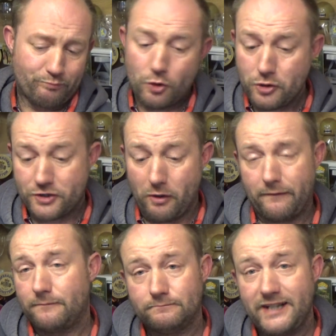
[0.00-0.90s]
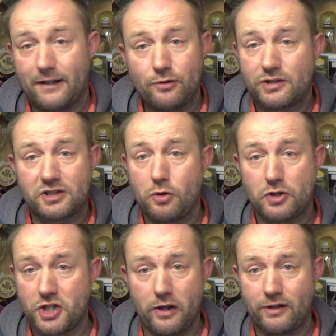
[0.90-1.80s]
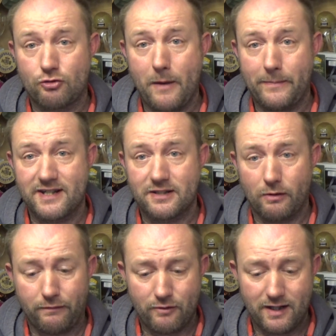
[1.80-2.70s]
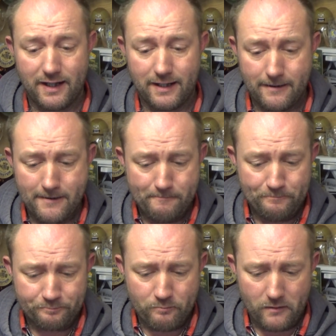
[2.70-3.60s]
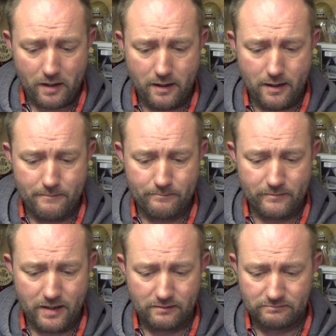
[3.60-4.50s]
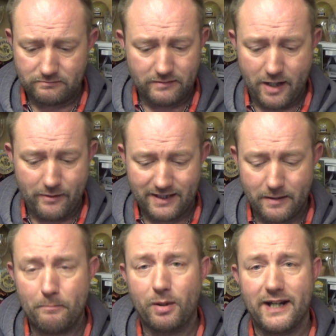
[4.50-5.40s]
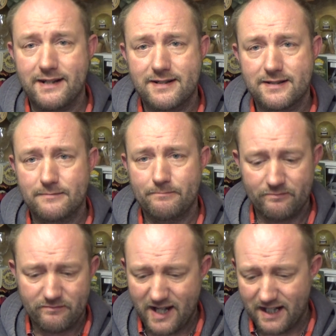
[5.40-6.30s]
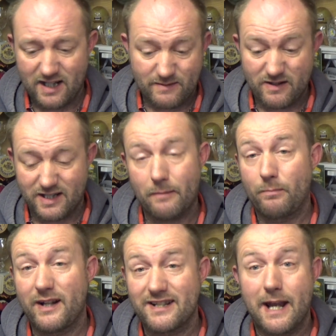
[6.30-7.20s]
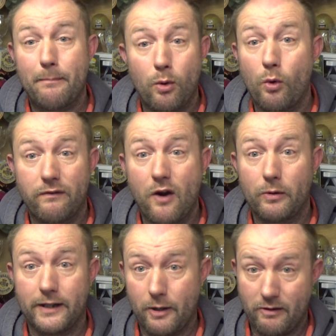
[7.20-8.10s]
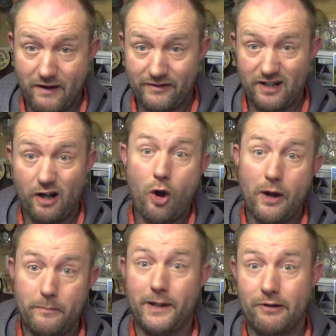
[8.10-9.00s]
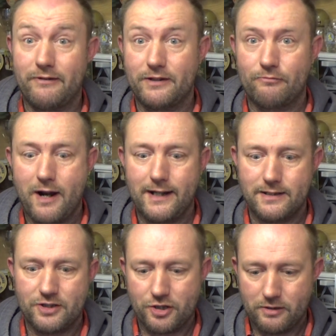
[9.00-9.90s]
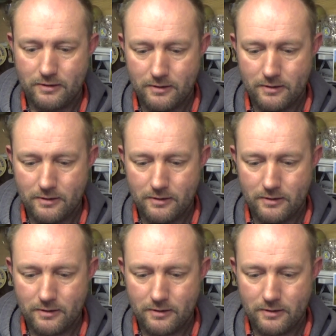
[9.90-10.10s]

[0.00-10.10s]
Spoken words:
Good stuff, yeah, good solid Trappist stuff, really. You know, I suppose it completes their portfolio of having a light beer in the range.